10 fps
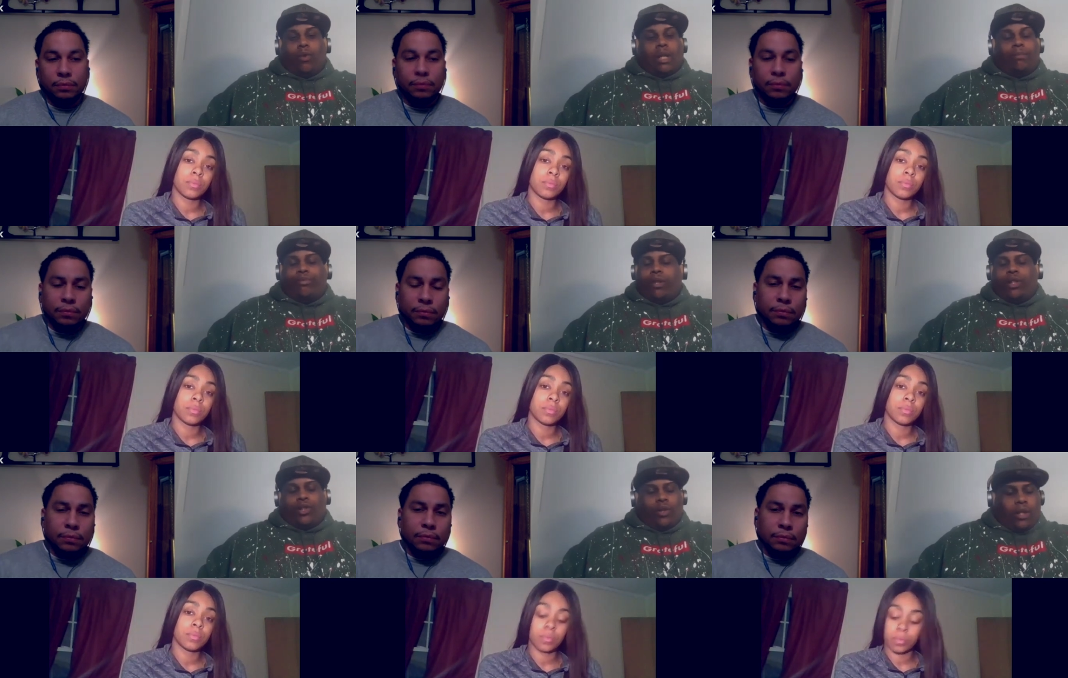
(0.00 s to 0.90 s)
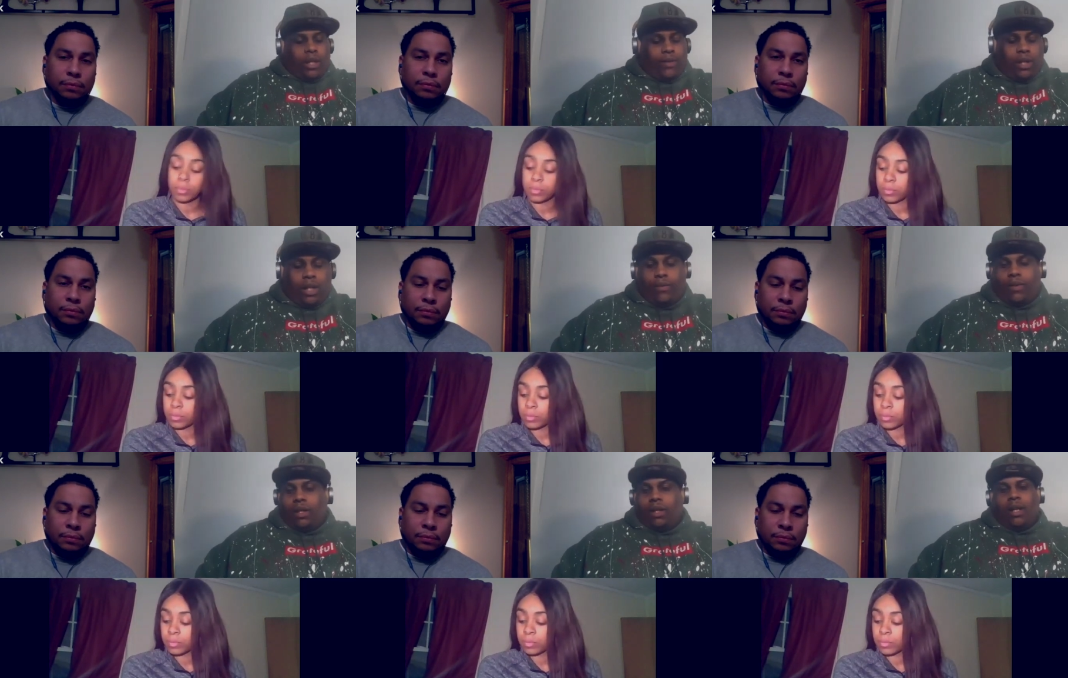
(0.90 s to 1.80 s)
Speaker 1: Most, I'm pretty sure
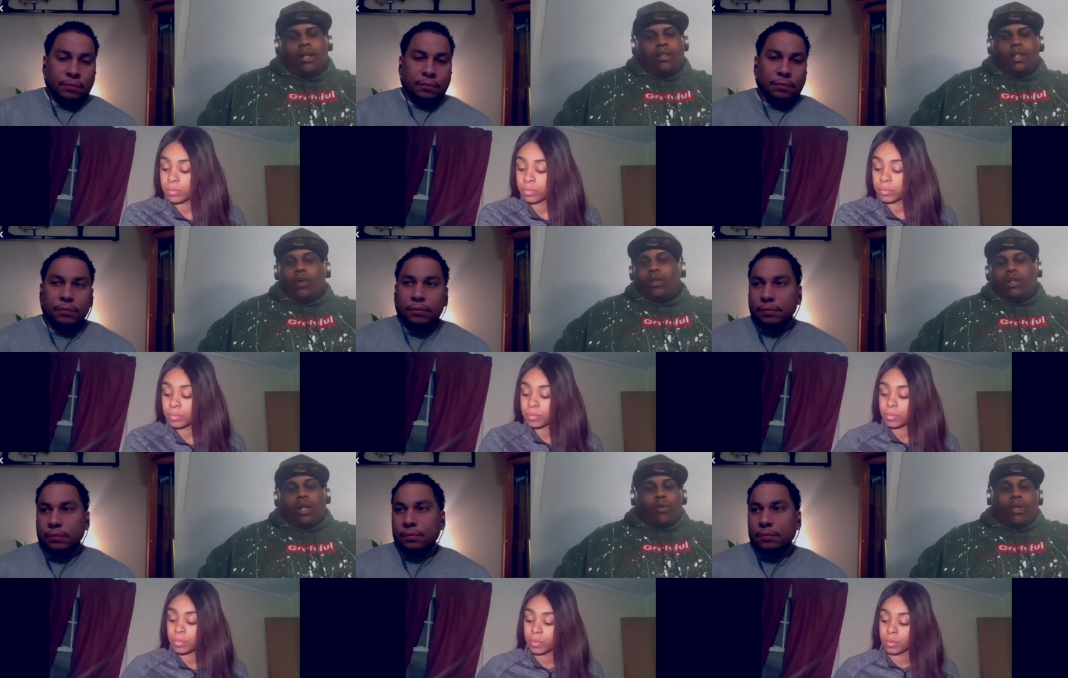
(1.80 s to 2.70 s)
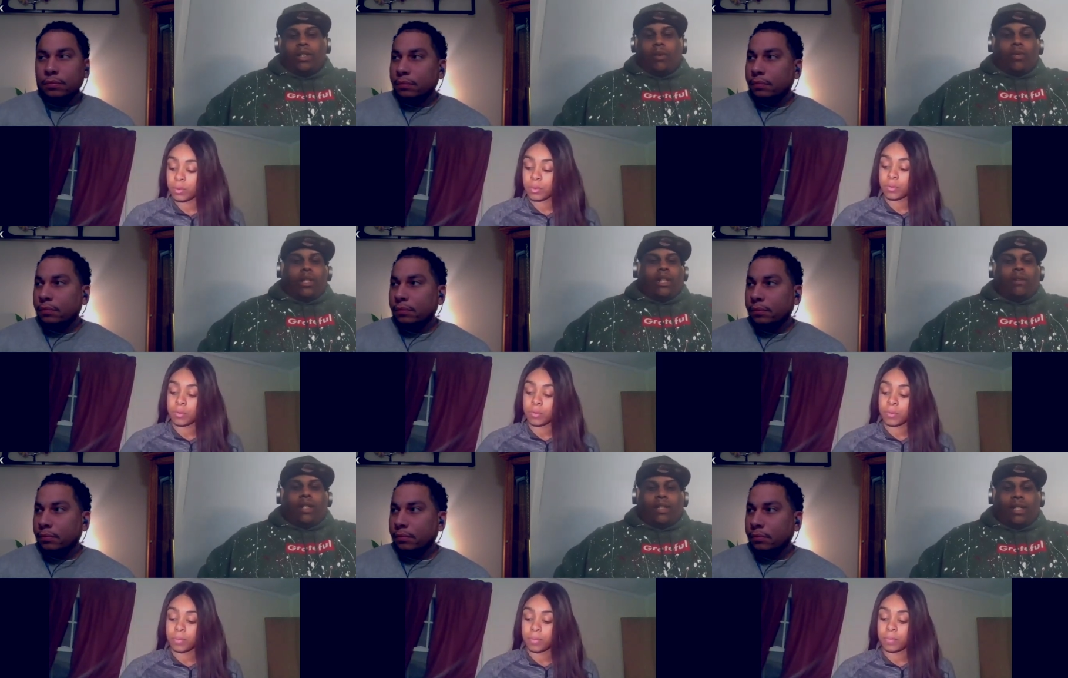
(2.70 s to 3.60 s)
even even the lower tier ones they want
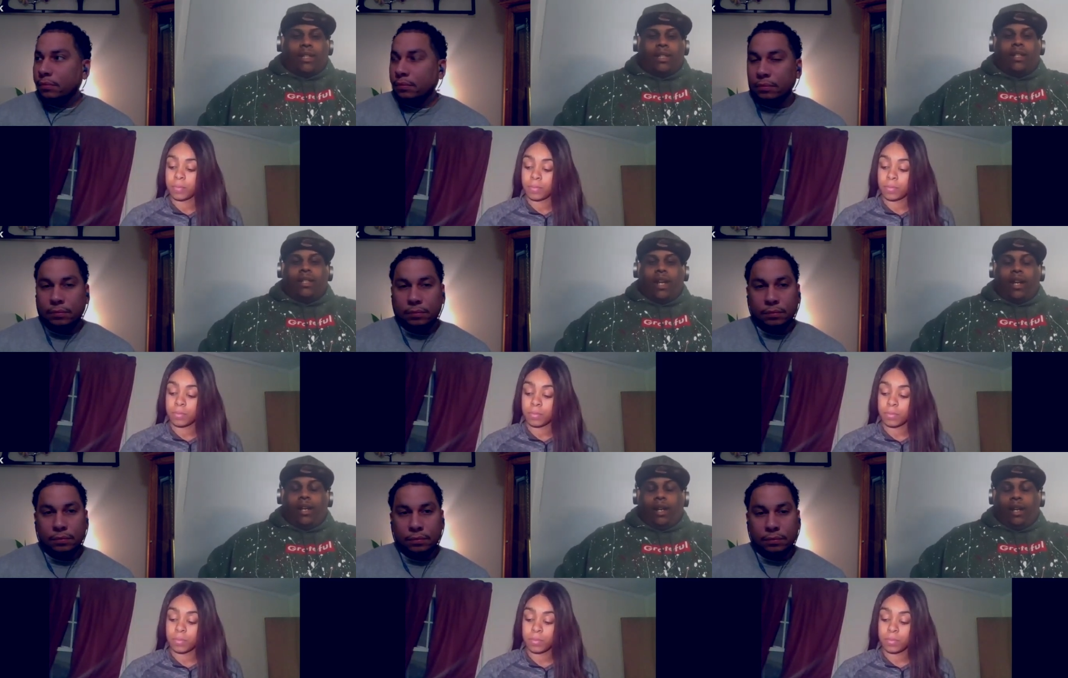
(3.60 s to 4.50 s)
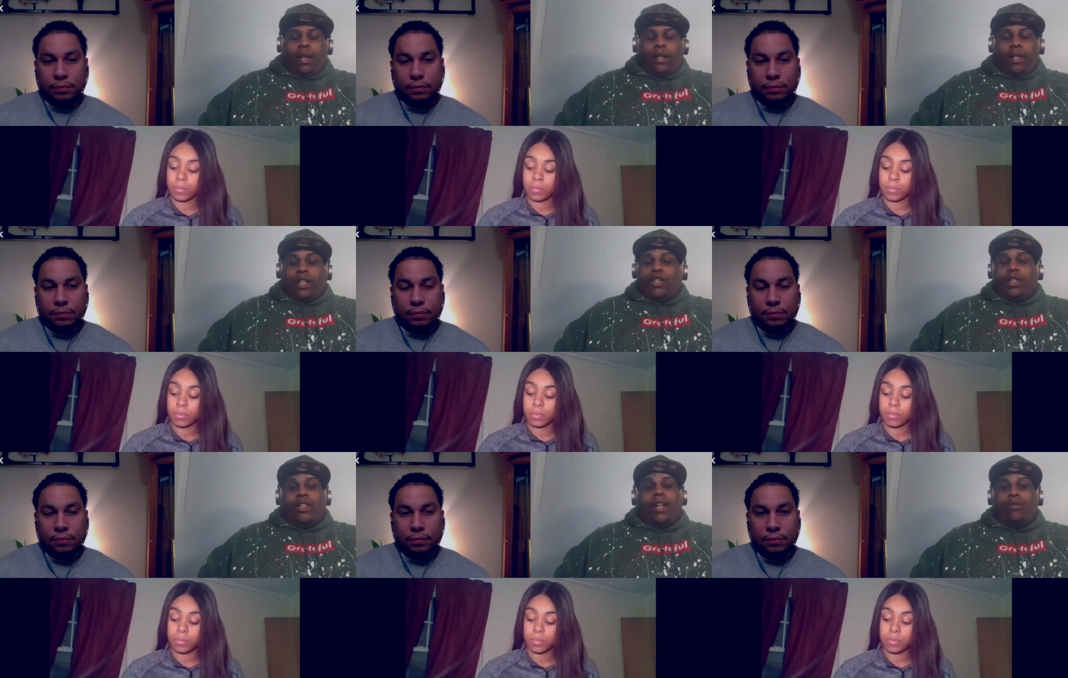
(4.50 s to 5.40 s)
to get out there because at the end of the day,
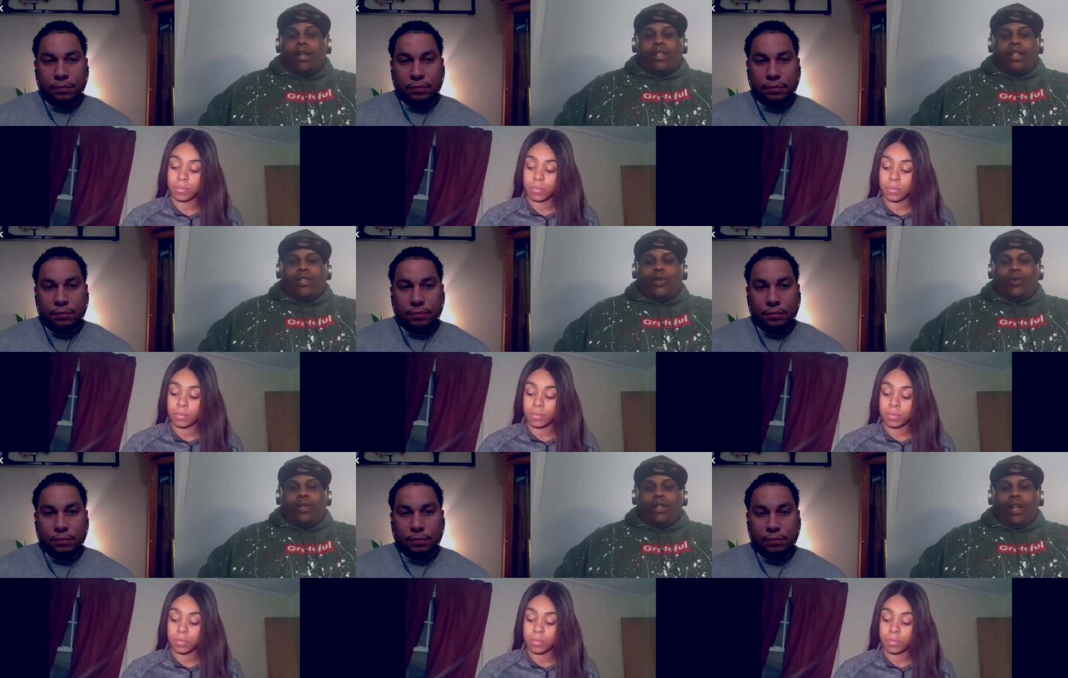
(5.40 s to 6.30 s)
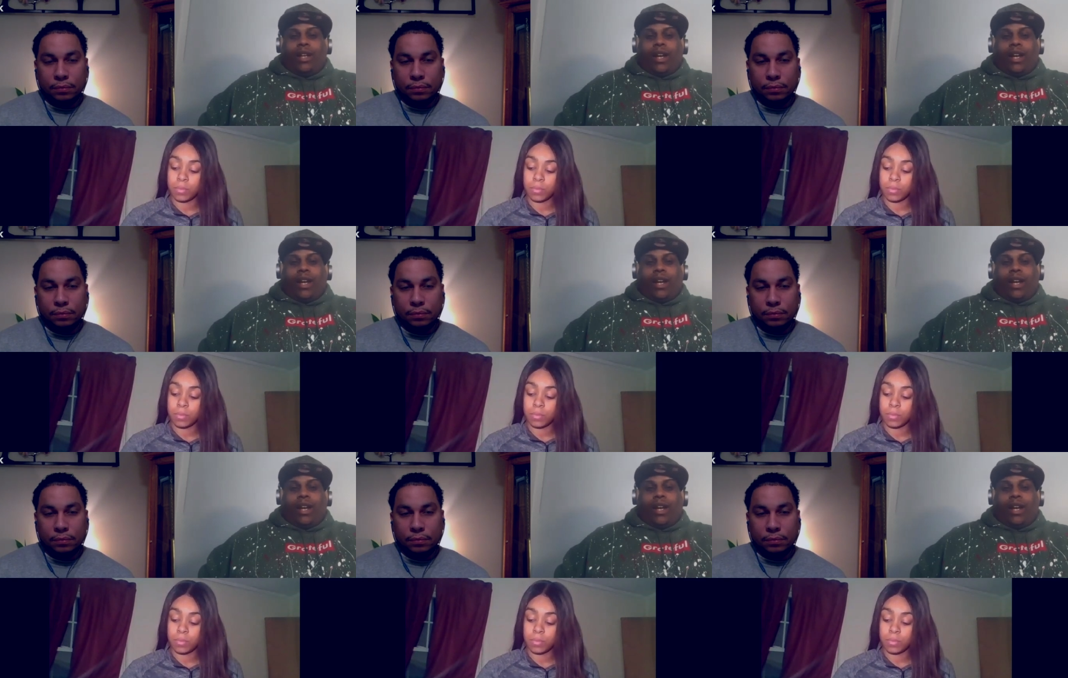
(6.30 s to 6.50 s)
that's your check right there too.